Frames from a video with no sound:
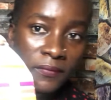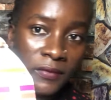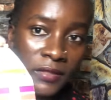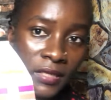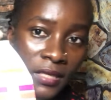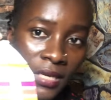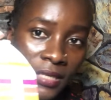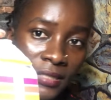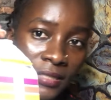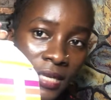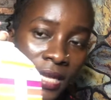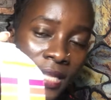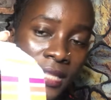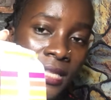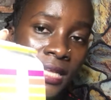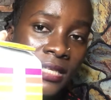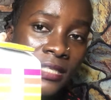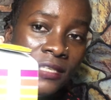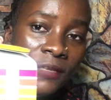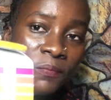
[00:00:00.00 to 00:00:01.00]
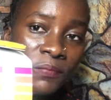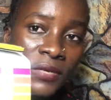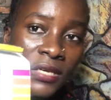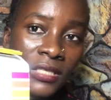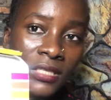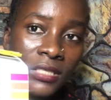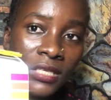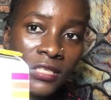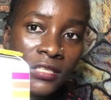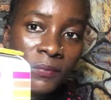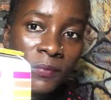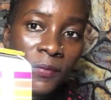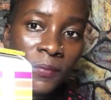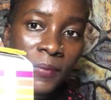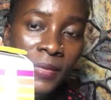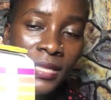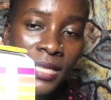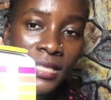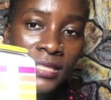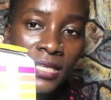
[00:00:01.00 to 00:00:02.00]
Yes, there's the pH test paper
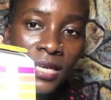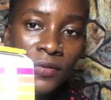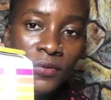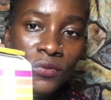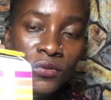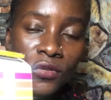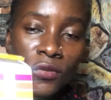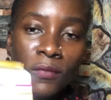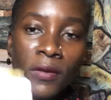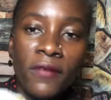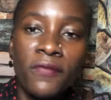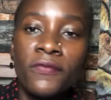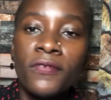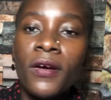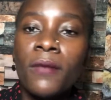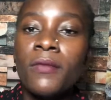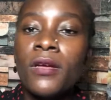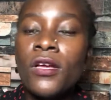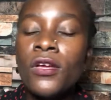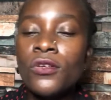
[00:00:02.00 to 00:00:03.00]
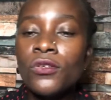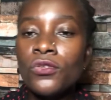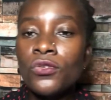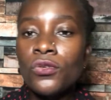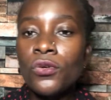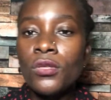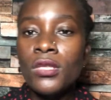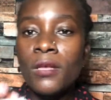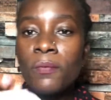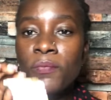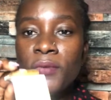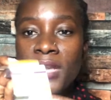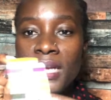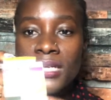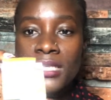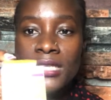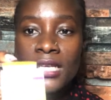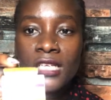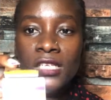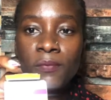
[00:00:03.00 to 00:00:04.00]
that I use on my farm. So the pH
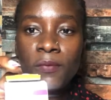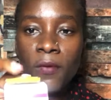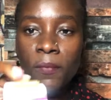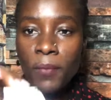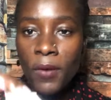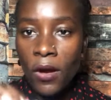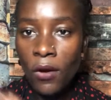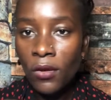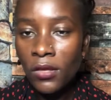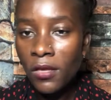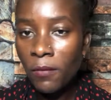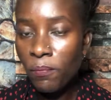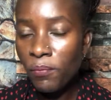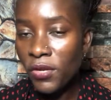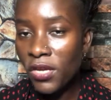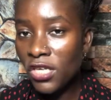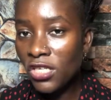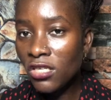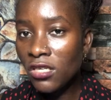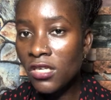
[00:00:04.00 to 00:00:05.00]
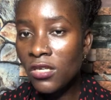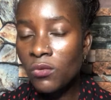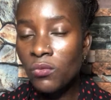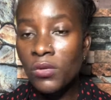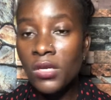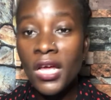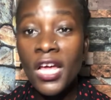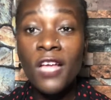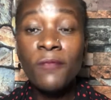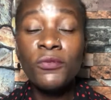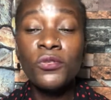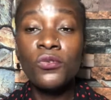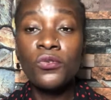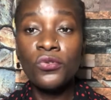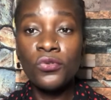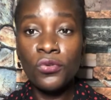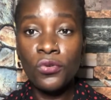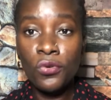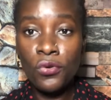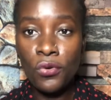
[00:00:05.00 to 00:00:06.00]
test paper or the pH liquid helps you
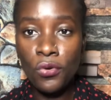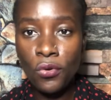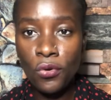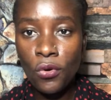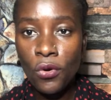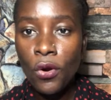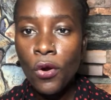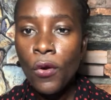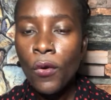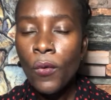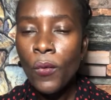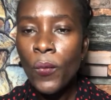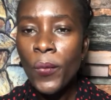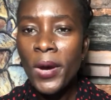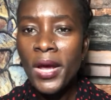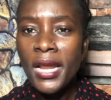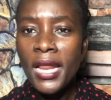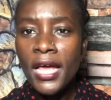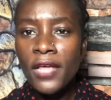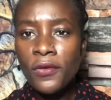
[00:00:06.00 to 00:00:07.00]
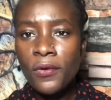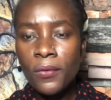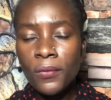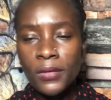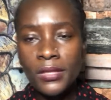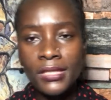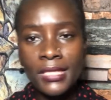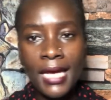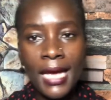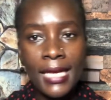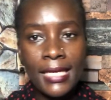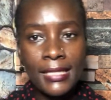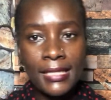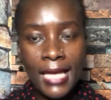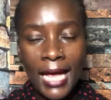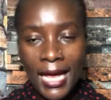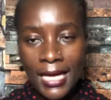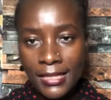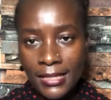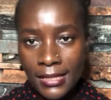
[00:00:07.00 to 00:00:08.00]
to know whether your water is
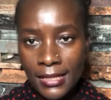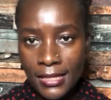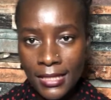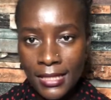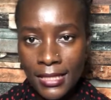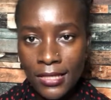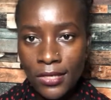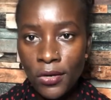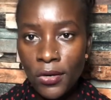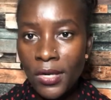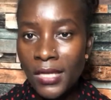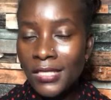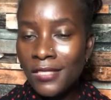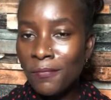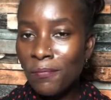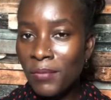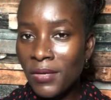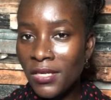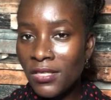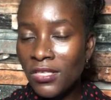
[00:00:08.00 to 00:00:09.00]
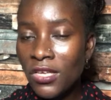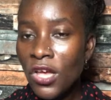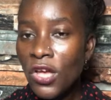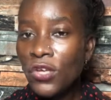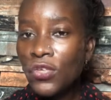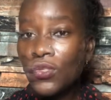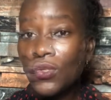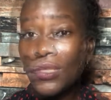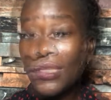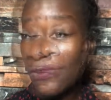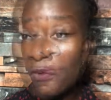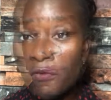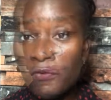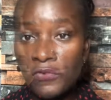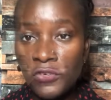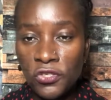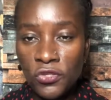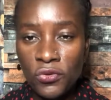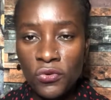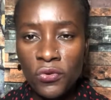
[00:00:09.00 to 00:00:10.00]
acidic or it's base. So the
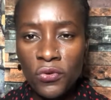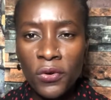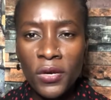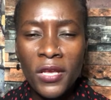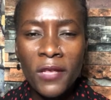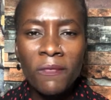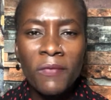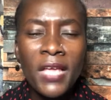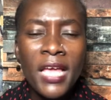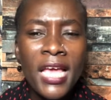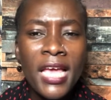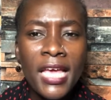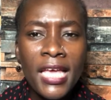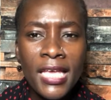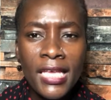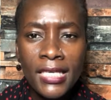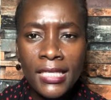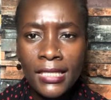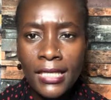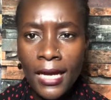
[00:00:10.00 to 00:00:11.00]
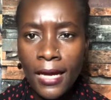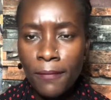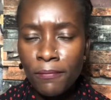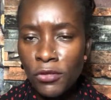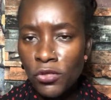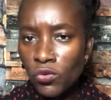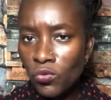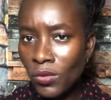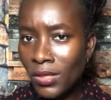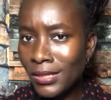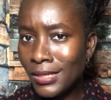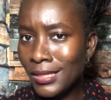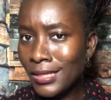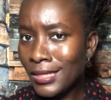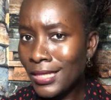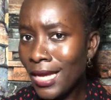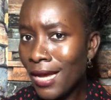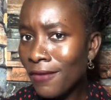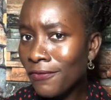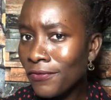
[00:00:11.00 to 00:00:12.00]
fish growing is between
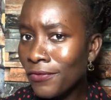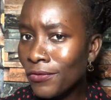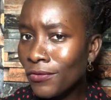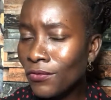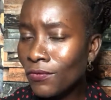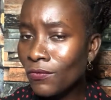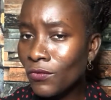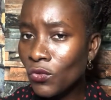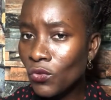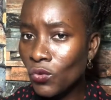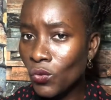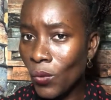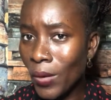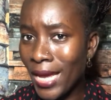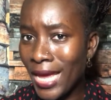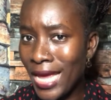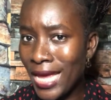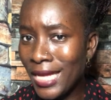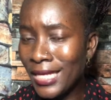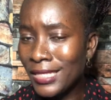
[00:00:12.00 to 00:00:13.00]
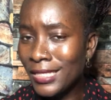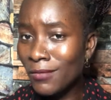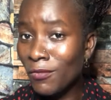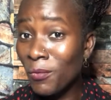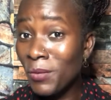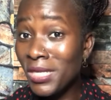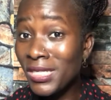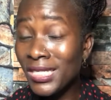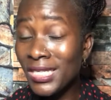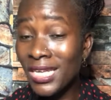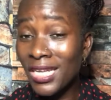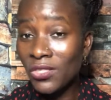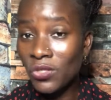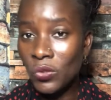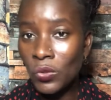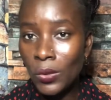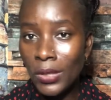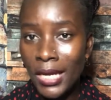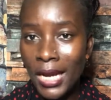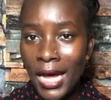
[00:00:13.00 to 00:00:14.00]
7 to 8. The moment it gets to
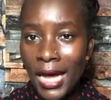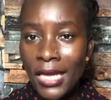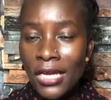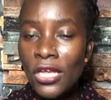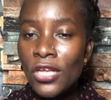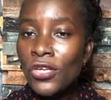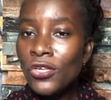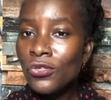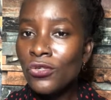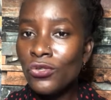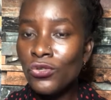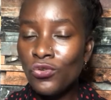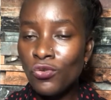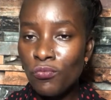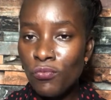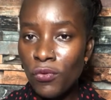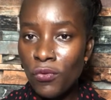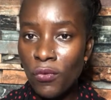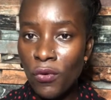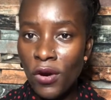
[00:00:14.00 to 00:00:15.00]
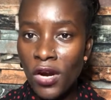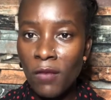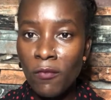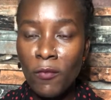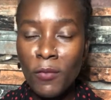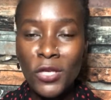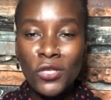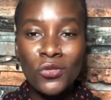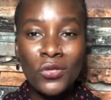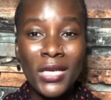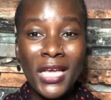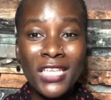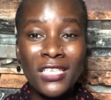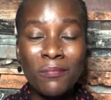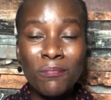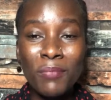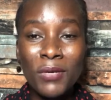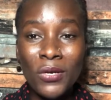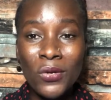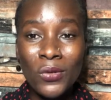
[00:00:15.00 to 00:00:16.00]
9, you should be worried. The moment you get
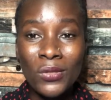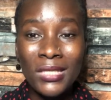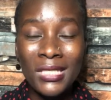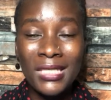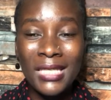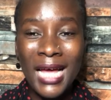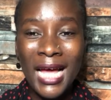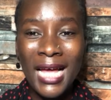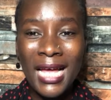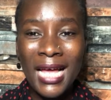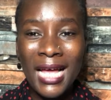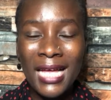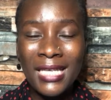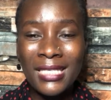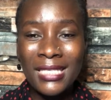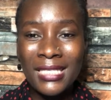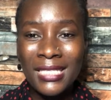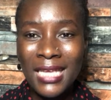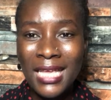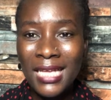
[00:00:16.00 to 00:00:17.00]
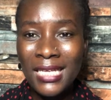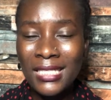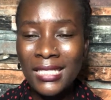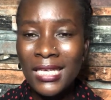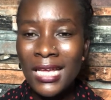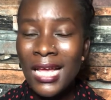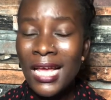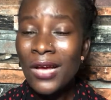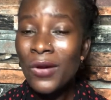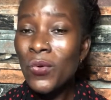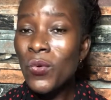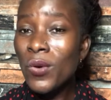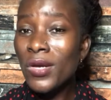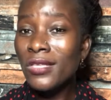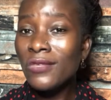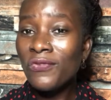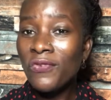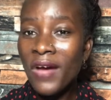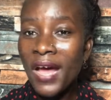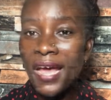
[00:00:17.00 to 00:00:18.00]
below 6, going
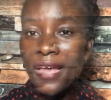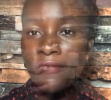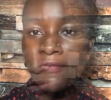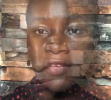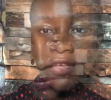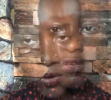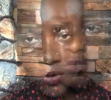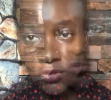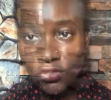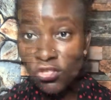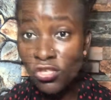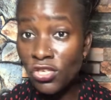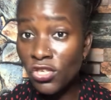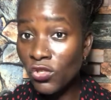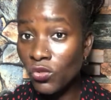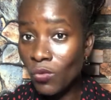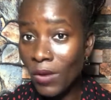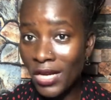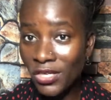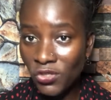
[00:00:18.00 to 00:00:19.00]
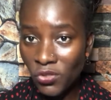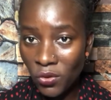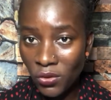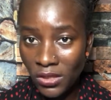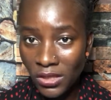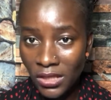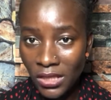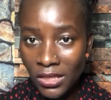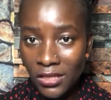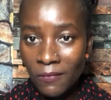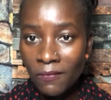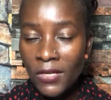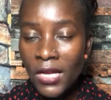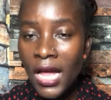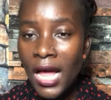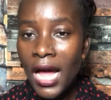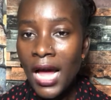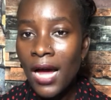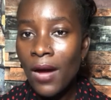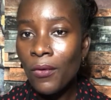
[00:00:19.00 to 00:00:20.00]
5, because you need to adjust it.
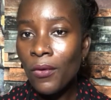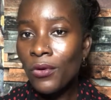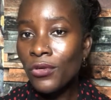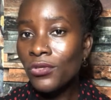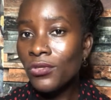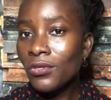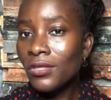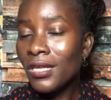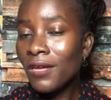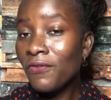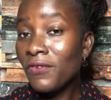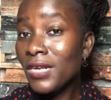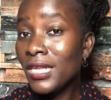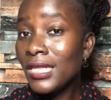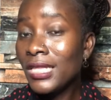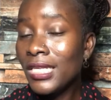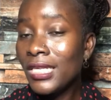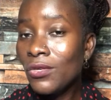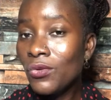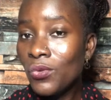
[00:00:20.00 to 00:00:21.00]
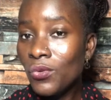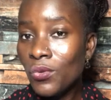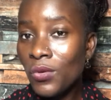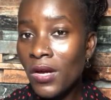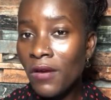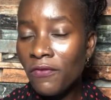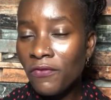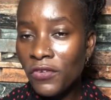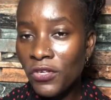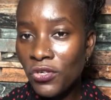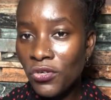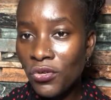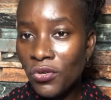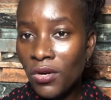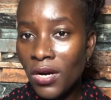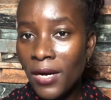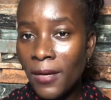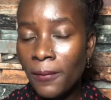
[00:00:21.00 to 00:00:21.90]
I will also definitely do a video